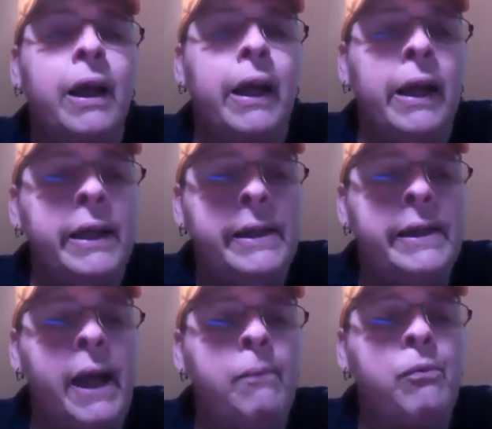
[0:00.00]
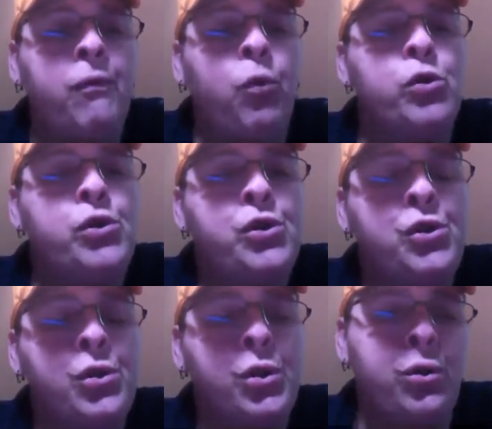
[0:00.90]
except for
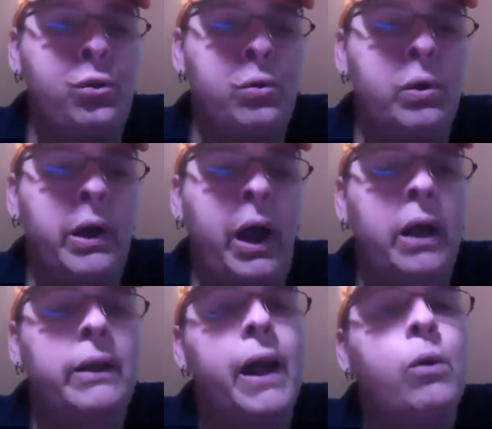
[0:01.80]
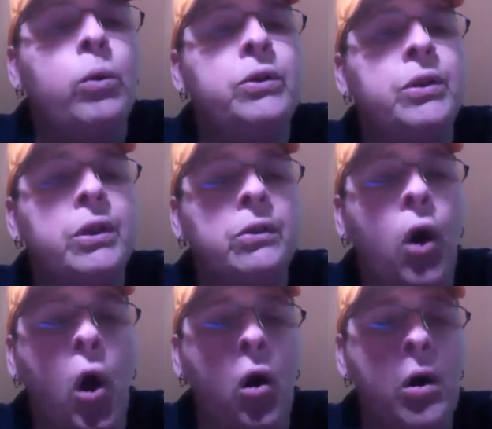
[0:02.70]
two, and that was his
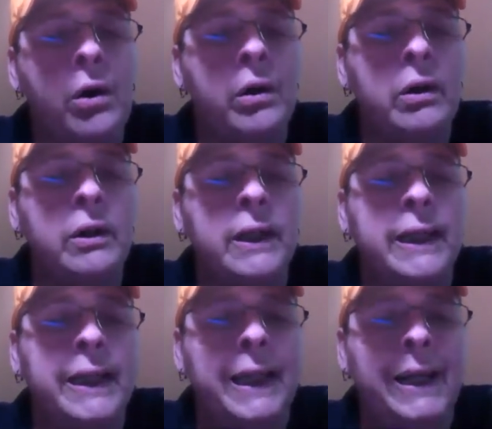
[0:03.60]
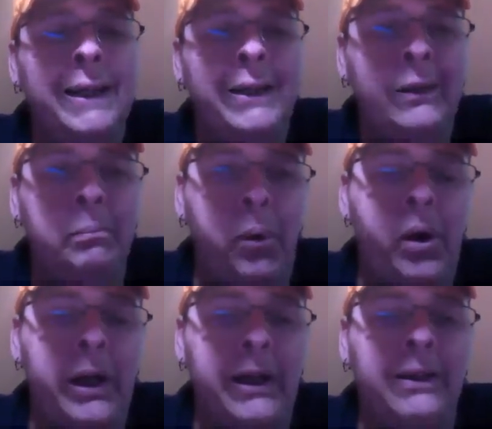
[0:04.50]
heart and his
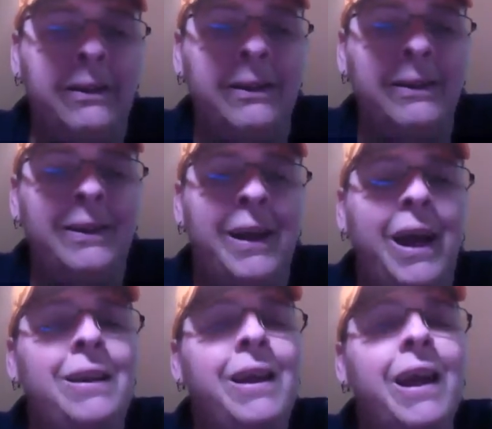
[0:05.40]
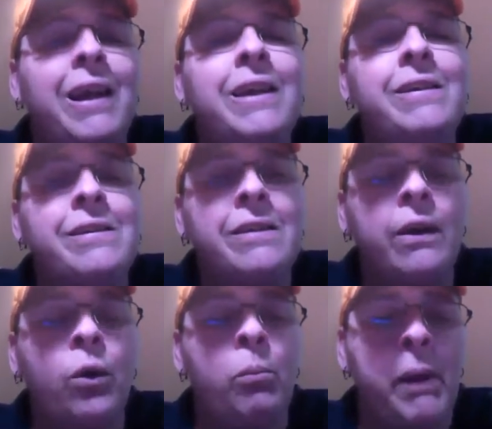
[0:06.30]
brain. And yet he
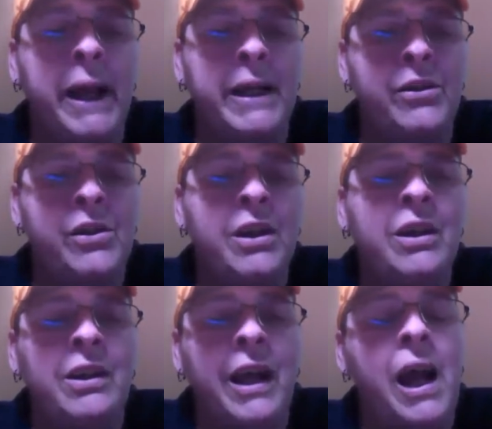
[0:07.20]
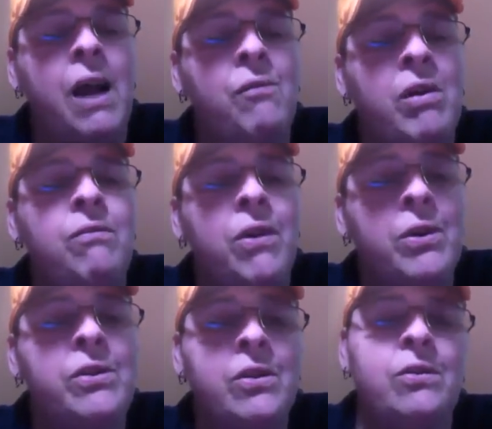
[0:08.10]
still managed to have a
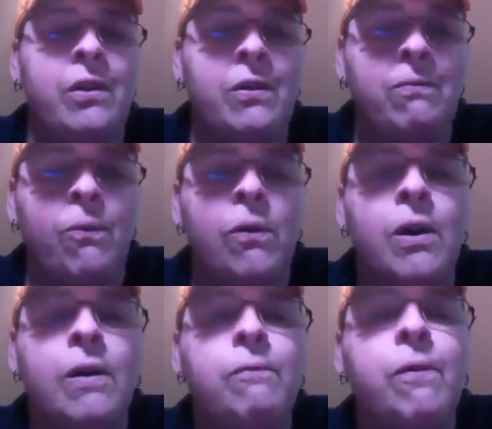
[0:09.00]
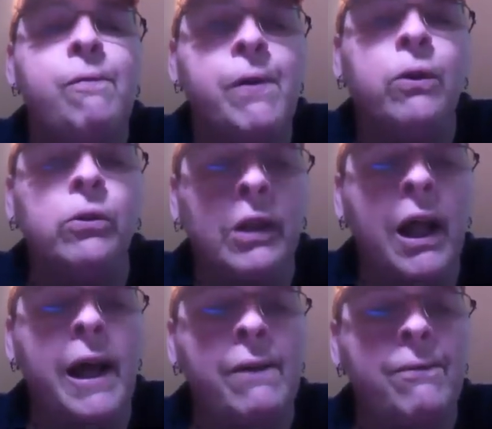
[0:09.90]
very successful, fulfilled
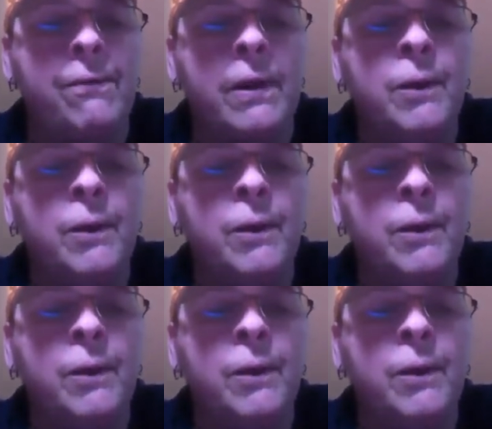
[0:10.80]
life.